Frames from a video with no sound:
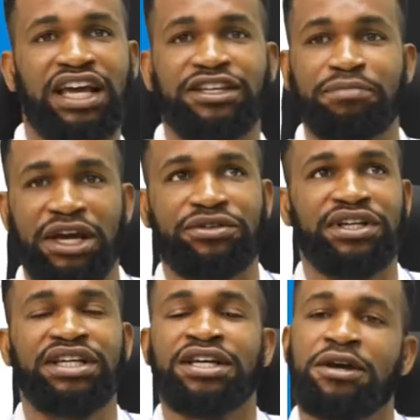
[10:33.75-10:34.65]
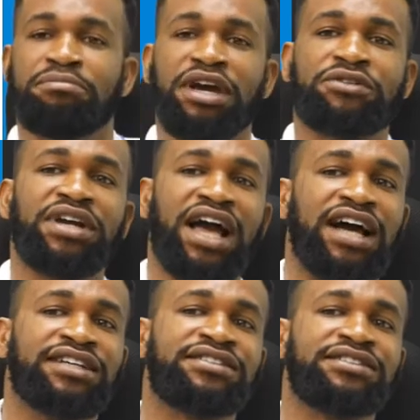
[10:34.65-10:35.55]
Like mercury, mercury
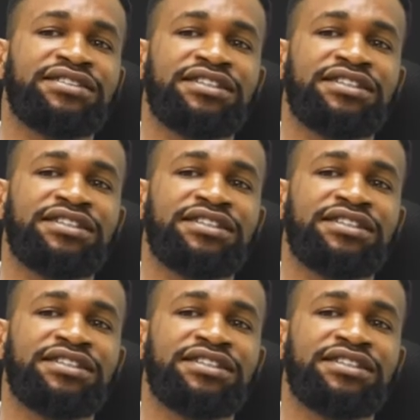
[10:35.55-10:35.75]
has